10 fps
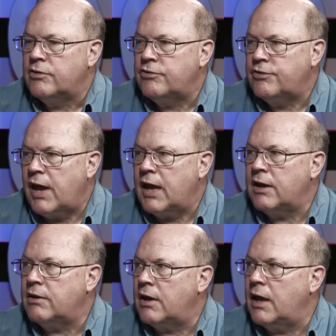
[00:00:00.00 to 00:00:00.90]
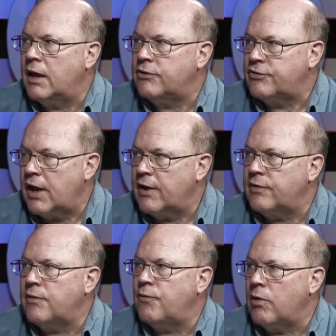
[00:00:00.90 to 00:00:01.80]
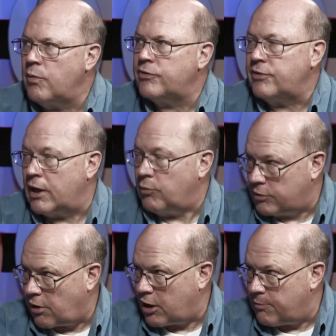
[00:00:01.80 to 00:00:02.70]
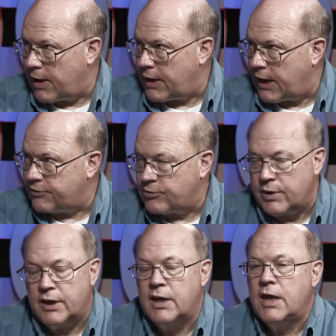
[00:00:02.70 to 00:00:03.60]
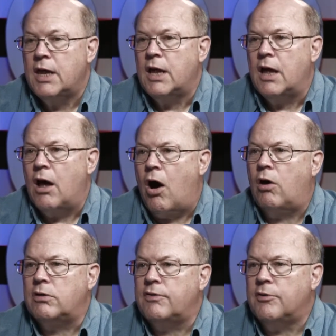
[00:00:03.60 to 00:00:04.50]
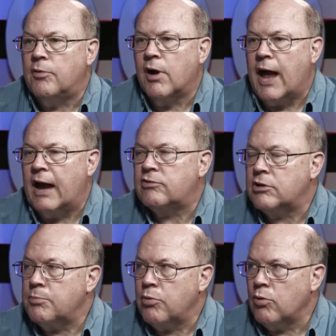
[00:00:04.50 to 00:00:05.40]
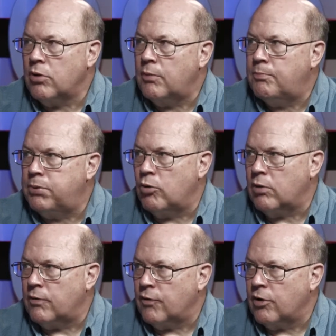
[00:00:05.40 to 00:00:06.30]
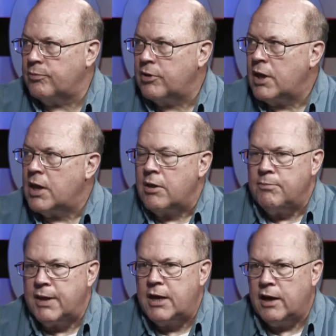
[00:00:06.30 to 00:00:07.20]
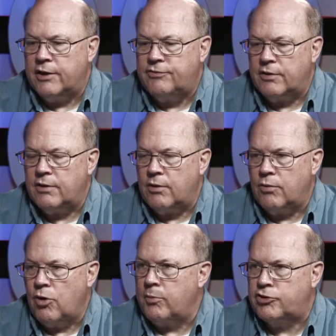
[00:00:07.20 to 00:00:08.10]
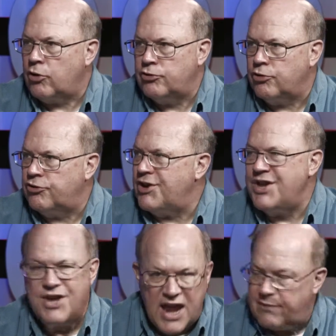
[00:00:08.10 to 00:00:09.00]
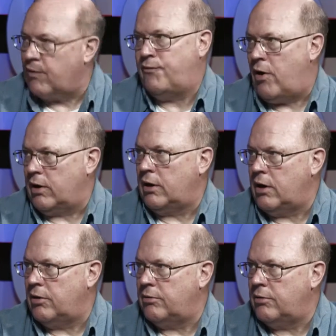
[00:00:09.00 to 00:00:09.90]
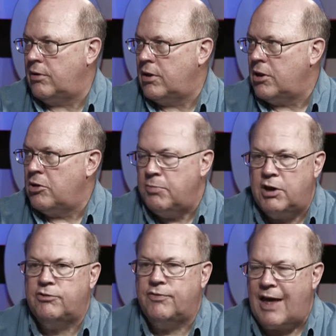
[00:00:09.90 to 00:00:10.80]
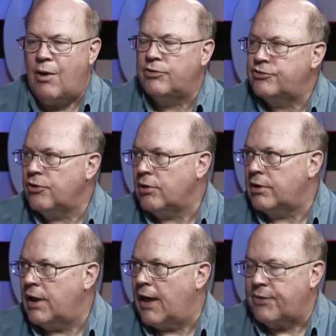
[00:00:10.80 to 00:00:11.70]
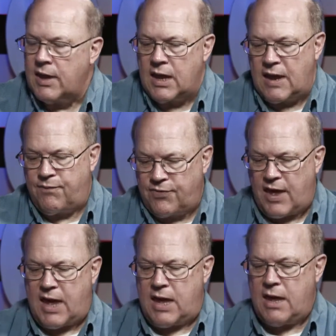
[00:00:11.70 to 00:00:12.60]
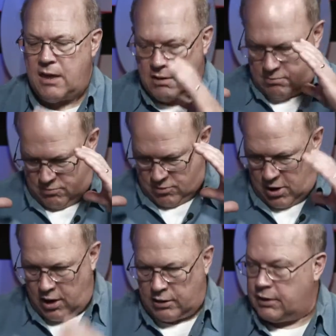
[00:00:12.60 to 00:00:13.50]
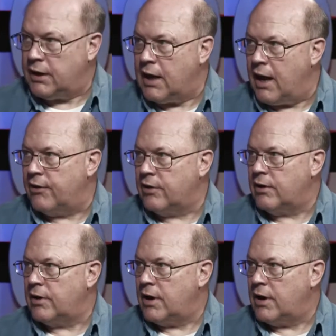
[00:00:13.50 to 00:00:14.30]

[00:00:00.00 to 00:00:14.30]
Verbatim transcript: stand and stand, therefore, and withstand. We'll talk about next week. All of them are actually plural, plural verbs hmm. because Roman soldiers never fought alone because that was certain death. If they huddle together,